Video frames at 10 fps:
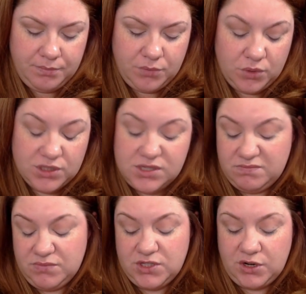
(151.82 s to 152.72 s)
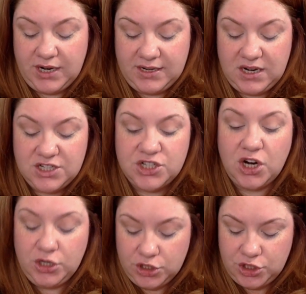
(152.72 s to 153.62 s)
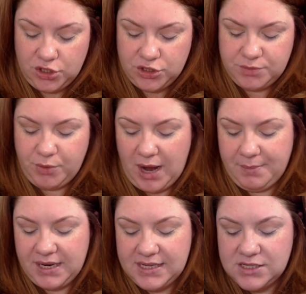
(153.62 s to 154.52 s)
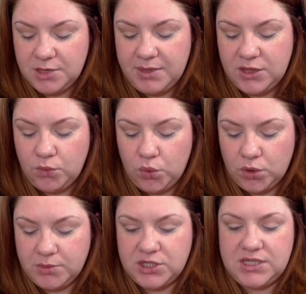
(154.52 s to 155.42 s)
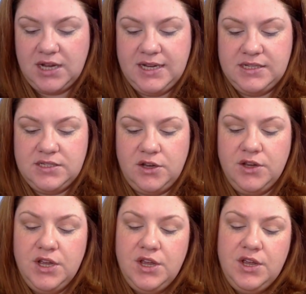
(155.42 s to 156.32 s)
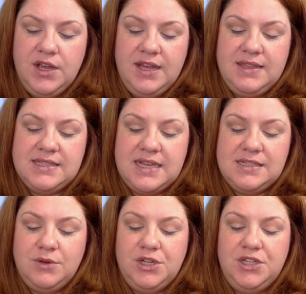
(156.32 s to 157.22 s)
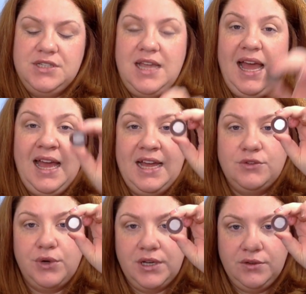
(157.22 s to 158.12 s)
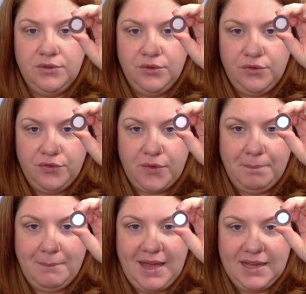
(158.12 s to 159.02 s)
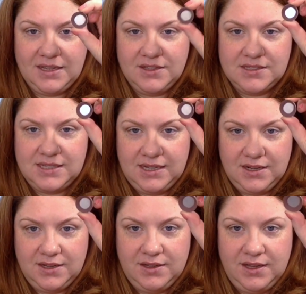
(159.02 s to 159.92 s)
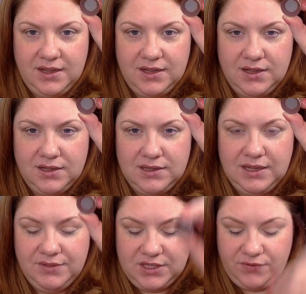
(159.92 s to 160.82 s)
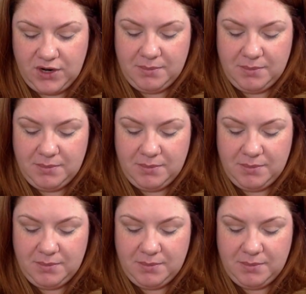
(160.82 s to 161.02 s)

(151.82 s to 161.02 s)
a darker toned brown, but it is going to be in the warmer side. So in this case, I'm going to use Handwritten from MAC. You can see I love this very